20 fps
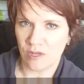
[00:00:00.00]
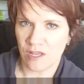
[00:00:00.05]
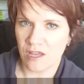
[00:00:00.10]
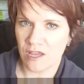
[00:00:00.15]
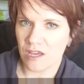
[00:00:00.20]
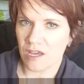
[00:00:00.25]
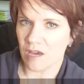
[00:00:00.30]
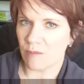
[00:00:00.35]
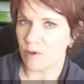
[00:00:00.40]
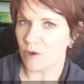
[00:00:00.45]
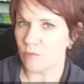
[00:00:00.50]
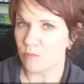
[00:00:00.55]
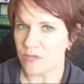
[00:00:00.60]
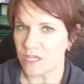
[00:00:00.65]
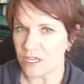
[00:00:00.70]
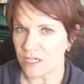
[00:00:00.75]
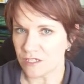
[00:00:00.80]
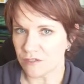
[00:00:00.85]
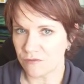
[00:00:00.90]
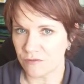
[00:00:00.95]
you
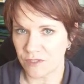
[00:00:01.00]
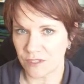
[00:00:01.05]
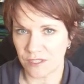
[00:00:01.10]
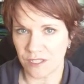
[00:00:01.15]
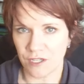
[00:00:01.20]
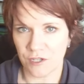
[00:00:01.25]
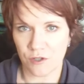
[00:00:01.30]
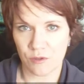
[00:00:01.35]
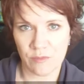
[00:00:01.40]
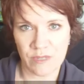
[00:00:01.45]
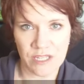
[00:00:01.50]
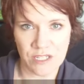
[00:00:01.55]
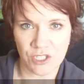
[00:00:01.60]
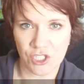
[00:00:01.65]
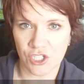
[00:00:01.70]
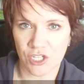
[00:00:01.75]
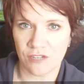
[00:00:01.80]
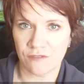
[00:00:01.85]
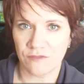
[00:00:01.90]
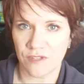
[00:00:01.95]
about being an affiliate or
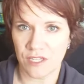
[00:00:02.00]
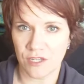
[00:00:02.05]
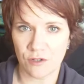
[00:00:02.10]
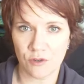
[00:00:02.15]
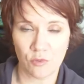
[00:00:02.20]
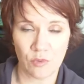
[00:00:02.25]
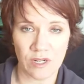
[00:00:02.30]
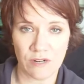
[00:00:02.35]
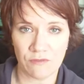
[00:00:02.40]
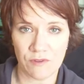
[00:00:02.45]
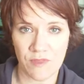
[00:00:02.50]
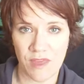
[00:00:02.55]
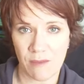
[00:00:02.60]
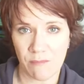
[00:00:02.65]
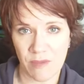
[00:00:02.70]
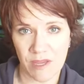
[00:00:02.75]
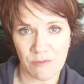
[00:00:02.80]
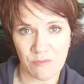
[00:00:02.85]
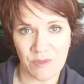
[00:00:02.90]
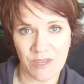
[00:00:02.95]
being a JV or whatever
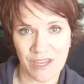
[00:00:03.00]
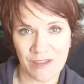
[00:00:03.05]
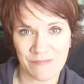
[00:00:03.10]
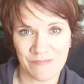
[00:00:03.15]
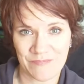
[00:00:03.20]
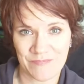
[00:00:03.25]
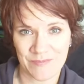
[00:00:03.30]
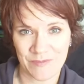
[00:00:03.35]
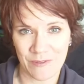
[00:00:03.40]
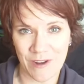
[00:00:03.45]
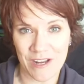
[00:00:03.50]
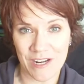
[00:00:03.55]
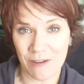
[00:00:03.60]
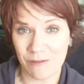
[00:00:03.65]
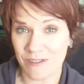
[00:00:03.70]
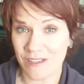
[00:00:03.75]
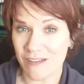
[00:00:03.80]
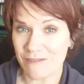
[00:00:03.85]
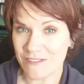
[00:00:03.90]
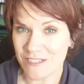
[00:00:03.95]
that might be,
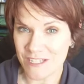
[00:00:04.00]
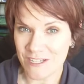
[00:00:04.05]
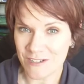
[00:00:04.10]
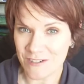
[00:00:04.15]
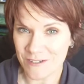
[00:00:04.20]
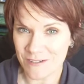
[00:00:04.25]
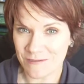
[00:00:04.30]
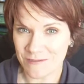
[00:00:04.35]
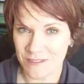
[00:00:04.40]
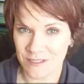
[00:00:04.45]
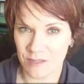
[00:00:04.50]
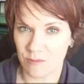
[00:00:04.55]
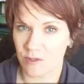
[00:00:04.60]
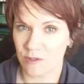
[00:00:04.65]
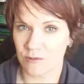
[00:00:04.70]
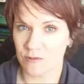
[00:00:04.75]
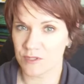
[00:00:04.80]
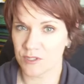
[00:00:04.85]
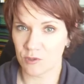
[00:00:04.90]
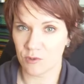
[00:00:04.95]
right? I would love to hear
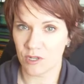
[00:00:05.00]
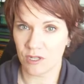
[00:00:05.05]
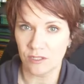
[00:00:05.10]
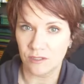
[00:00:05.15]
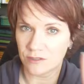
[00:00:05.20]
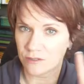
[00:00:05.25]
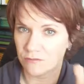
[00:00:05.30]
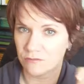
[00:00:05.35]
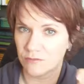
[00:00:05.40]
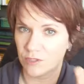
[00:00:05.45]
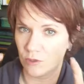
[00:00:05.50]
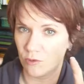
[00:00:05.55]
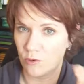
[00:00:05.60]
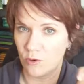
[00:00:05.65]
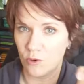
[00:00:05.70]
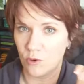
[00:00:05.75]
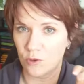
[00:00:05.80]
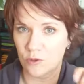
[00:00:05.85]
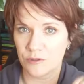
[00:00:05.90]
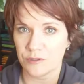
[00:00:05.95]
some of those so-called, you
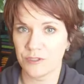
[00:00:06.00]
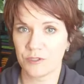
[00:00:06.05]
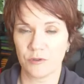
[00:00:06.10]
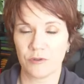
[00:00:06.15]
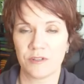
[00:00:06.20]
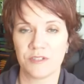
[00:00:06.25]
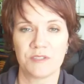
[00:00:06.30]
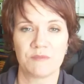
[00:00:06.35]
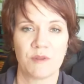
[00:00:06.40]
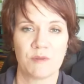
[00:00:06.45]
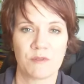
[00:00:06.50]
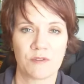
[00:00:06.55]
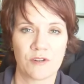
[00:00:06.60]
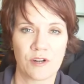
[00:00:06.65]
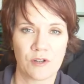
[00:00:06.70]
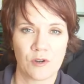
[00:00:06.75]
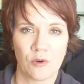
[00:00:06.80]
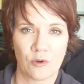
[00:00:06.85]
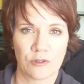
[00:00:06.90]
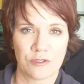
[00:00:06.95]
know, horror stories. Maybe
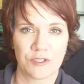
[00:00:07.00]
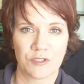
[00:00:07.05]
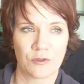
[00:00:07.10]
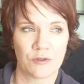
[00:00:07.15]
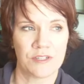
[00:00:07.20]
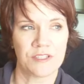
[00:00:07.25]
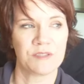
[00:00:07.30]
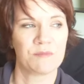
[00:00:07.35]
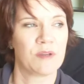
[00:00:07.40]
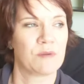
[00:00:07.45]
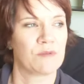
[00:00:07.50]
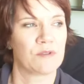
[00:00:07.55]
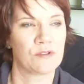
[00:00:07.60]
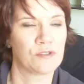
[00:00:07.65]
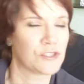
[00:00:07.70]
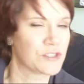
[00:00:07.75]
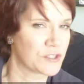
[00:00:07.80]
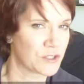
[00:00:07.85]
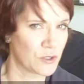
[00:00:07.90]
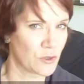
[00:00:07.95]
they're not horror stories, maybe
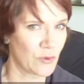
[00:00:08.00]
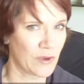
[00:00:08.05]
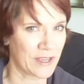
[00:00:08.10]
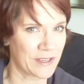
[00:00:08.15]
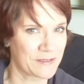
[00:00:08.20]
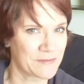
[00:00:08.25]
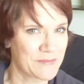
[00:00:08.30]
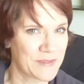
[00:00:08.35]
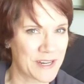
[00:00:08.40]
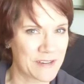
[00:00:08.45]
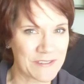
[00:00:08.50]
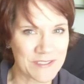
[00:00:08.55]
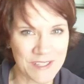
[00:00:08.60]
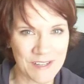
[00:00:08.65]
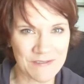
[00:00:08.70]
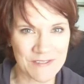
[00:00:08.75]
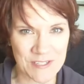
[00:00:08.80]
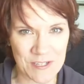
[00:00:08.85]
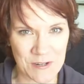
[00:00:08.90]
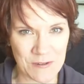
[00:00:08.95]
they're just annoying, but I
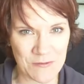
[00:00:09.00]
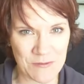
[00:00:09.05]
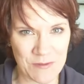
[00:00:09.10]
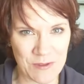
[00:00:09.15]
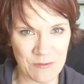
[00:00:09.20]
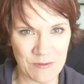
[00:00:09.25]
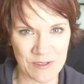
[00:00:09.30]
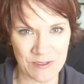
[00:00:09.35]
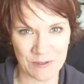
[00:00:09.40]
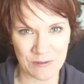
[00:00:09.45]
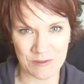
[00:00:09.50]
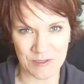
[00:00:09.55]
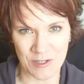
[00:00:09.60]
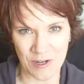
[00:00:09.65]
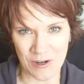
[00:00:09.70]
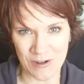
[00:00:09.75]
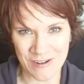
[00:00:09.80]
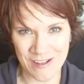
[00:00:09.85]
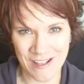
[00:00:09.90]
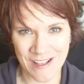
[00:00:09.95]
would love to hear from you what
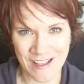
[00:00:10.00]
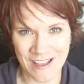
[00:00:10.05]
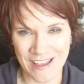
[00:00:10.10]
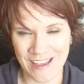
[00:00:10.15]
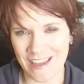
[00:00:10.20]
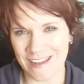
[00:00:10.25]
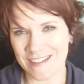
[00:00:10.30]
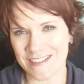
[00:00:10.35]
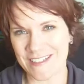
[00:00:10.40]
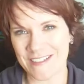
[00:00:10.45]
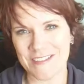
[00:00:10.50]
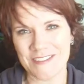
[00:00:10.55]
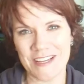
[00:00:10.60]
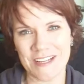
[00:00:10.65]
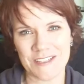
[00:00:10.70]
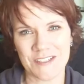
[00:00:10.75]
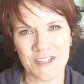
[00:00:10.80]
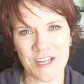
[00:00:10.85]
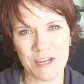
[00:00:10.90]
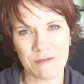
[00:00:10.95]
those are. And
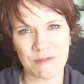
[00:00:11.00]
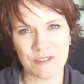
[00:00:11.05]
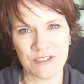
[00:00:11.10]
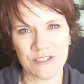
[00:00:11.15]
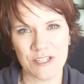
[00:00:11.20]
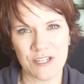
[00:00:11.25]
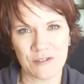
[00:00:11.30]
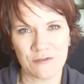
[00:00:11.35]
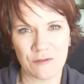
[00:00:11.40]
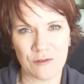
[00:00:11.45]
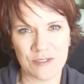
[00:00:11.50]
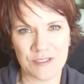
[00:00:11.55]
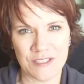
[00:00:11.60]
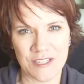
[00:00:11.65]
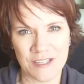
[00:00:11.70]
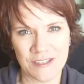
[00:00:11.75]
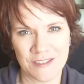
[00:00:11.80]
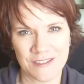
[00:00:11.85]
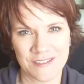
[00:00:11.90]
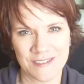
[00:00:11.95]
until next time, it's Tina
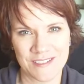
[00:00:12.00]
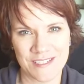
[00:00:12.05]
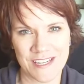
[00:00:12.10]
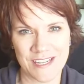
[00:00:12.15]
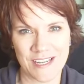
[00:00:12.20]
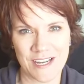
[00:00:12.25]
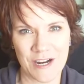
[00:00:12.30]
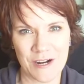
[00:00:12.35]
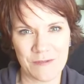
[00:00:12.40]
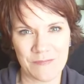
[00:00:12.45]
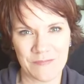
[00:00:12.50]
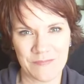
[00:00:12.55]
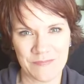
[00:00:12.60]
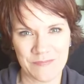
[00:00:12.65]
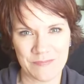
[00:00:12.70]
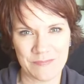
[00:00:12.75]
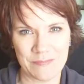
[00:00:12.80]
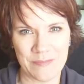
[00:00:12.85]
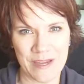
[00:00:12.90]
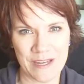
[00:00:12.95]
Forsyth. Take care.
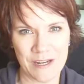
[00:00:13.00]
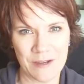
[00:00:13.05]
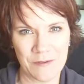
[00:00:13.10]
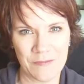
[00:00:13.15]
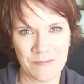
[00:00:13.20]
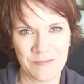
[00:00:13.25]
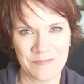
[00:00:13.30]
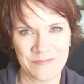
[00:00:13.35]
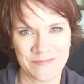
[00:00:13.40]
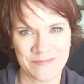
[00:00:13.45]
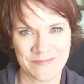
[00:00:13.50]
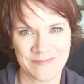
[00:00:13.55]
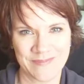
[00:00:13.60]
Bye now.